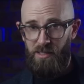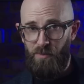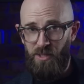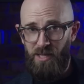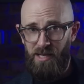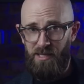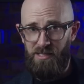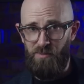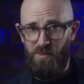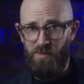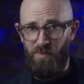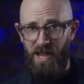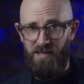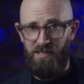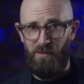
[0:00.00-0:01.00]
To put that into
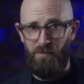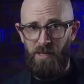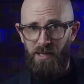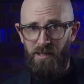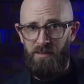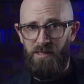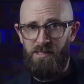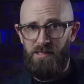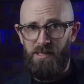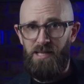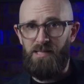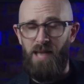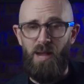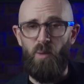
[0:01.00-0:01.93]
perspective, this is